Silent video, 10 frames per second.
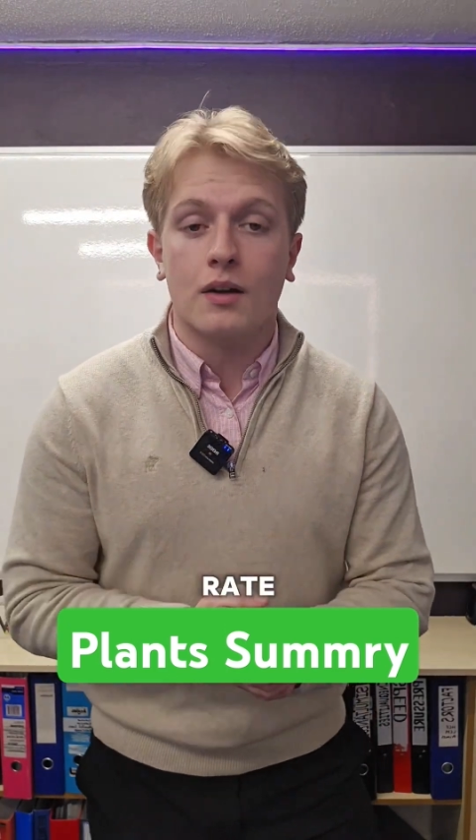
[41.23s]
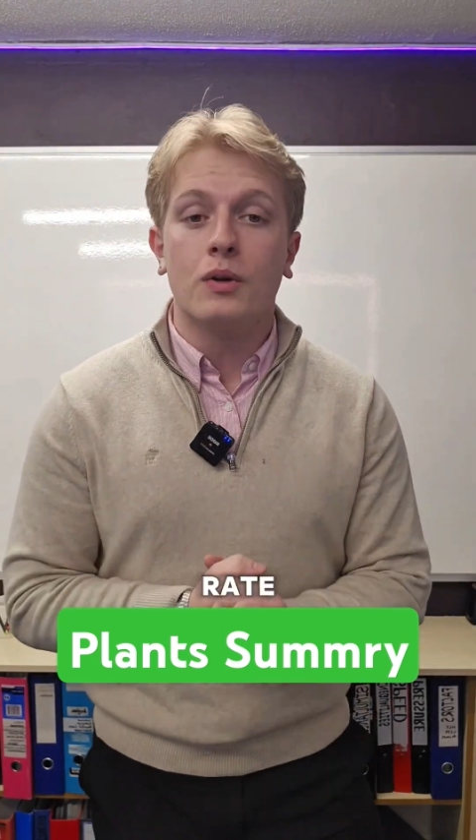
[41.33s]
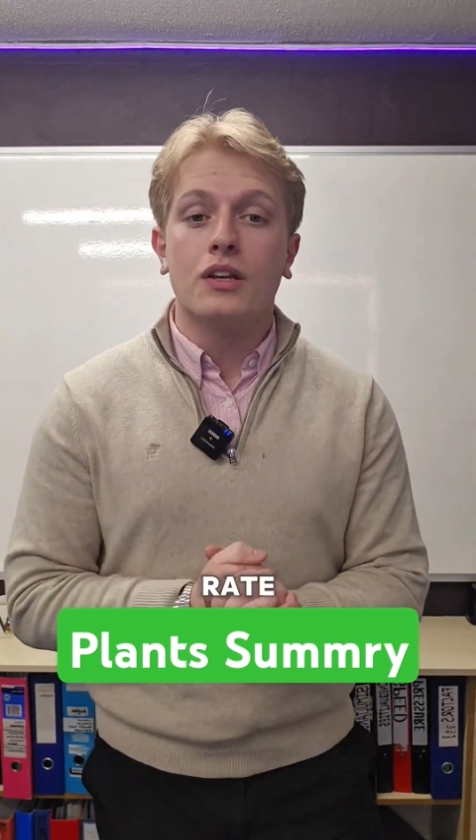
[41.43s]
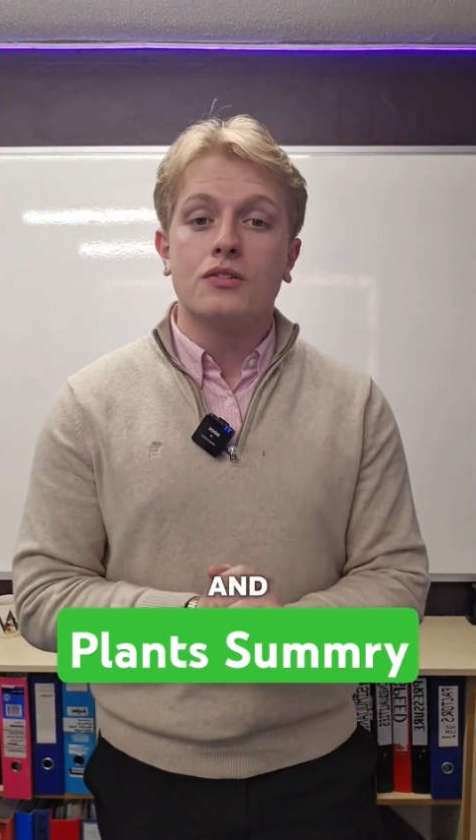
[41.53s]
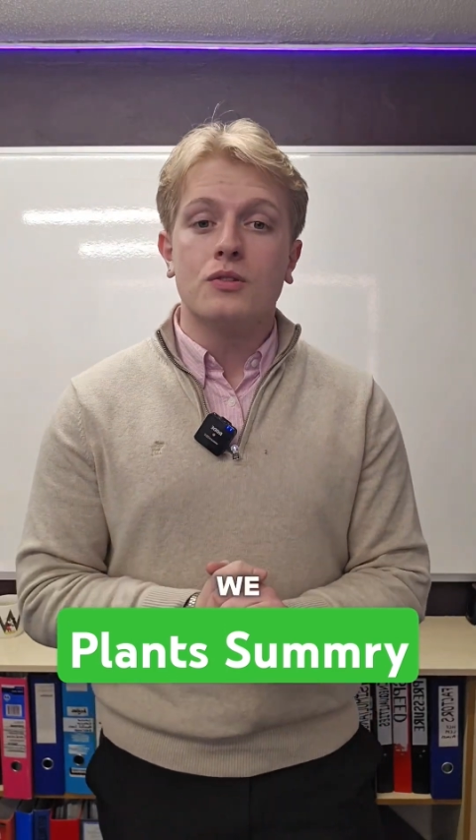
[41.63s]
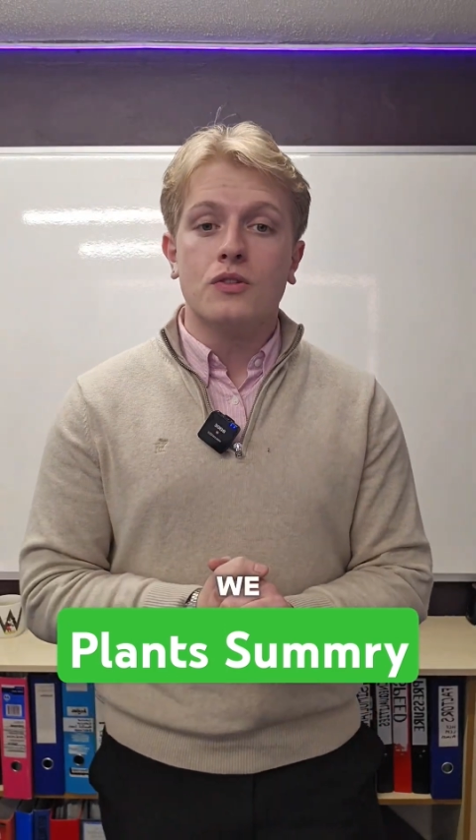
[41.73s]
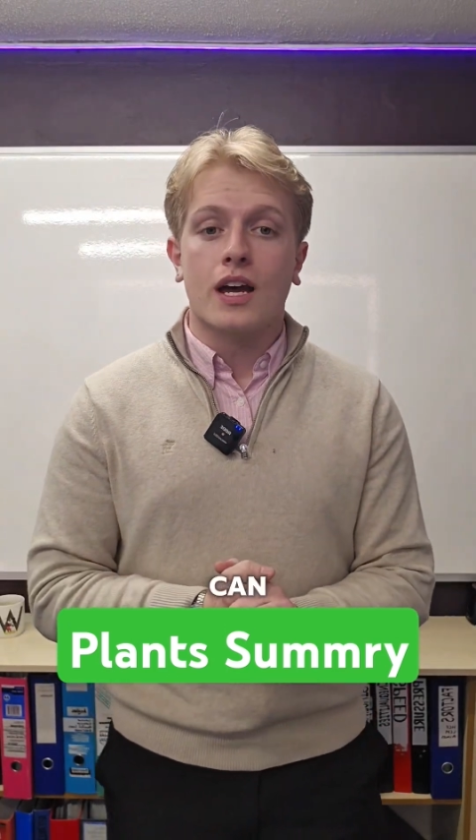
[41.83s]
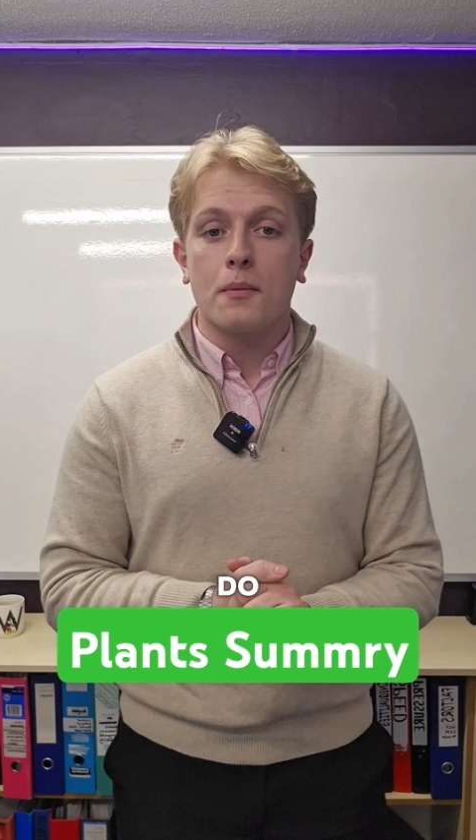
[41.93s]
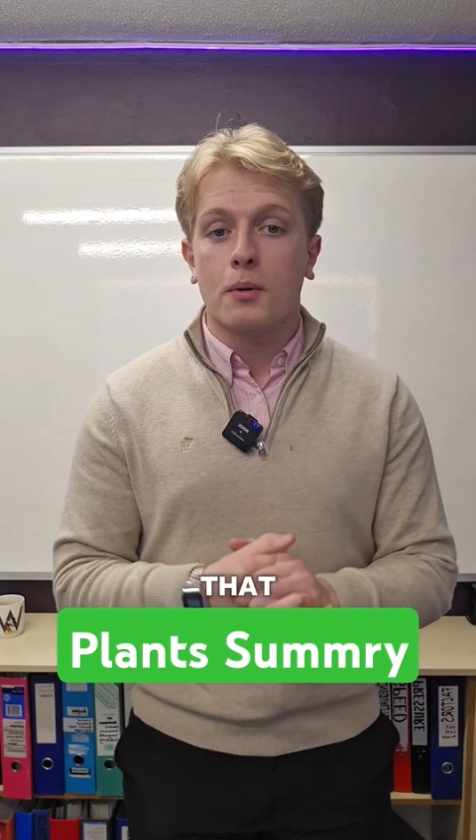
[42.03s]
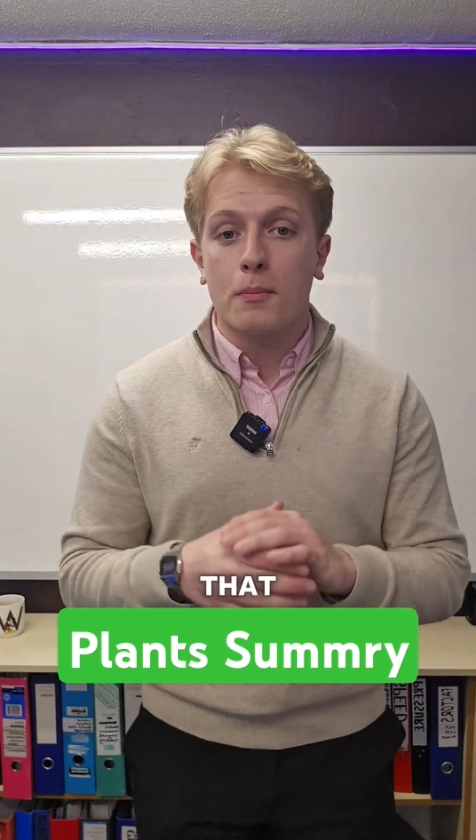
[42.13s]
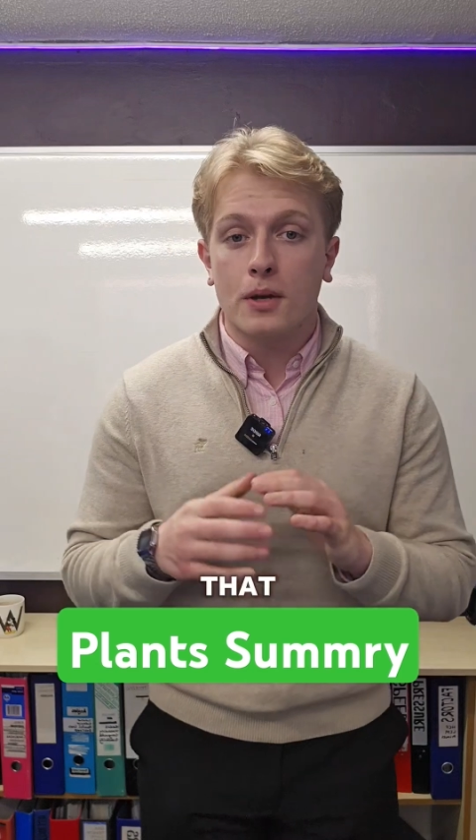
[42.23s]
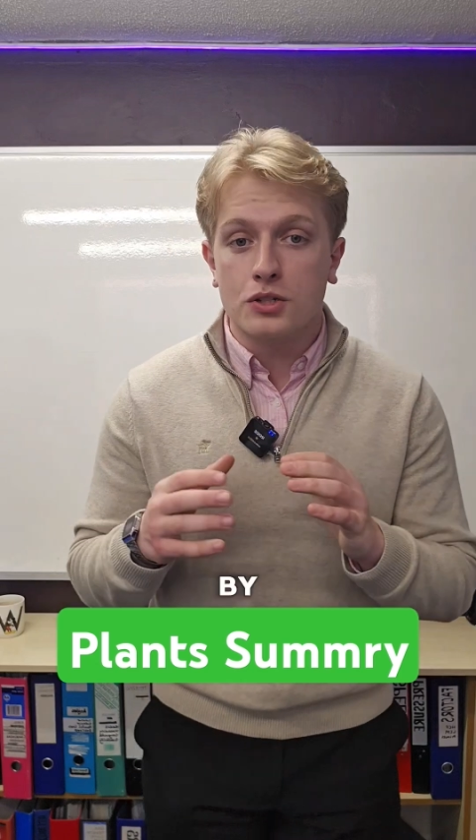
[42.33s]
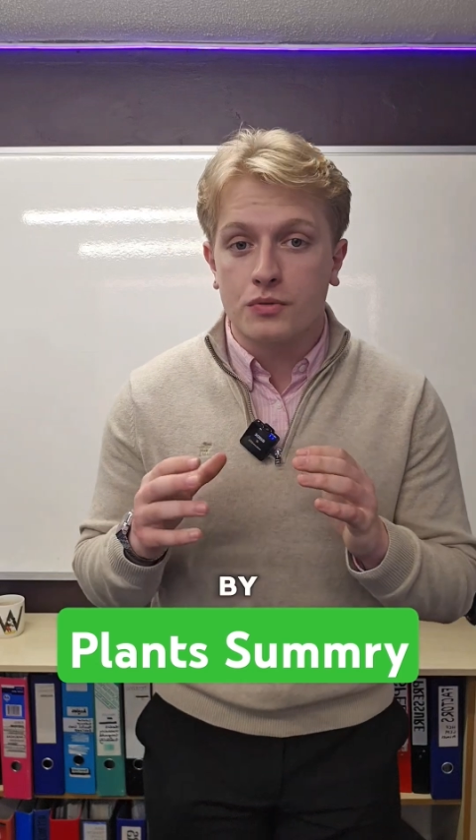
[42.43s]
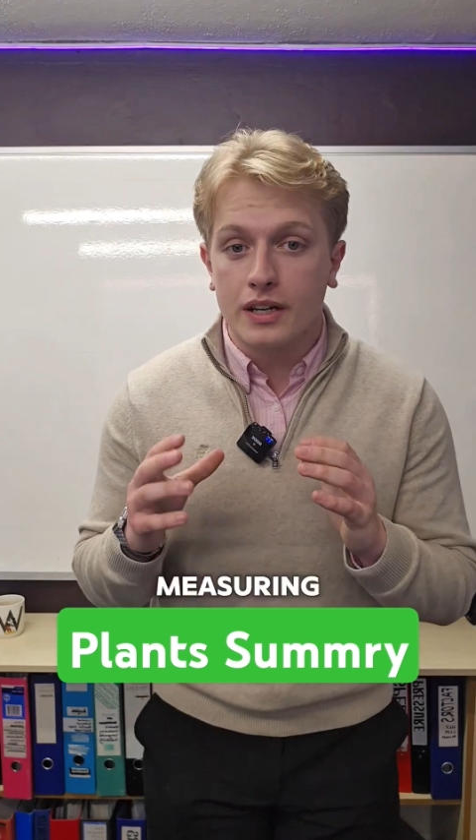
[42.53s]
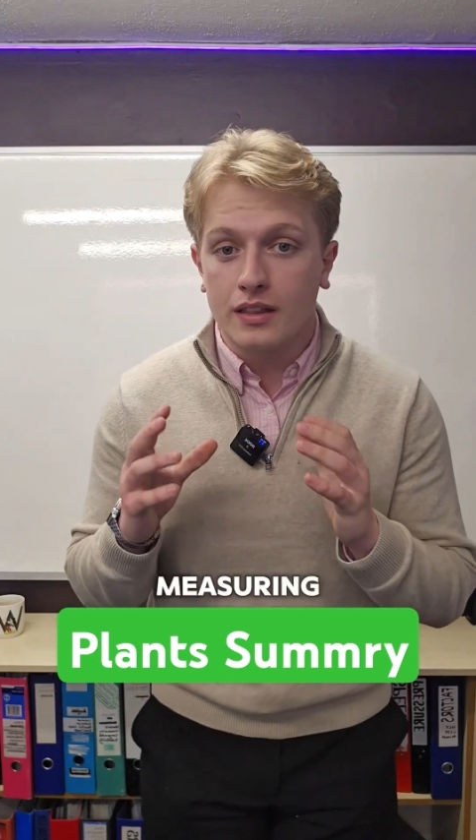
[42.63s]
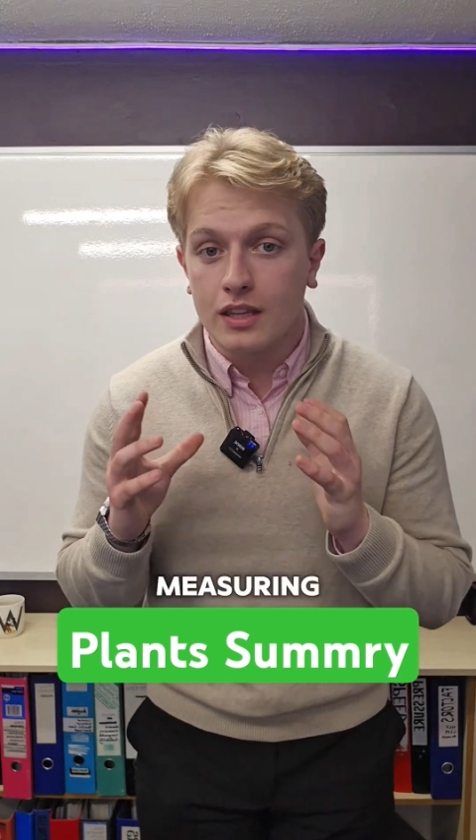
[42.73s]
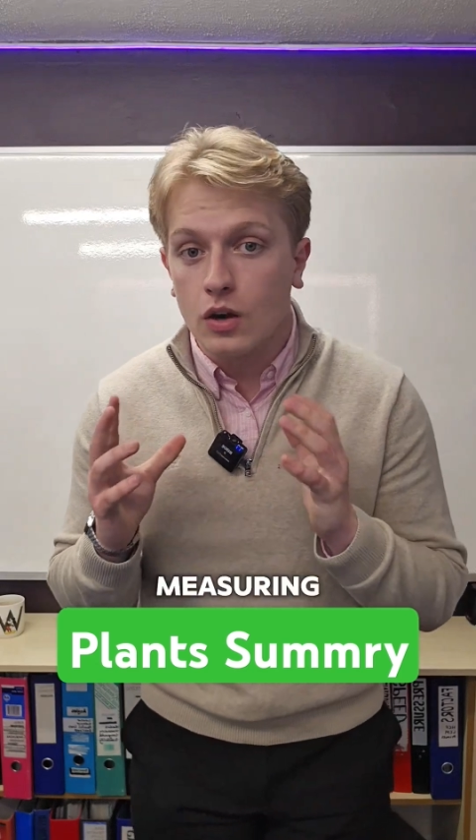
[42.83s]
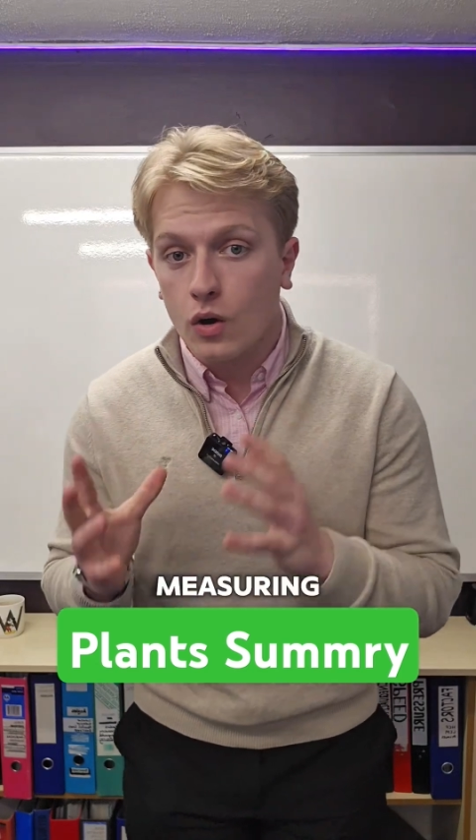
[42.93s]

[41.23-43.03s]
and we can do that by measuring the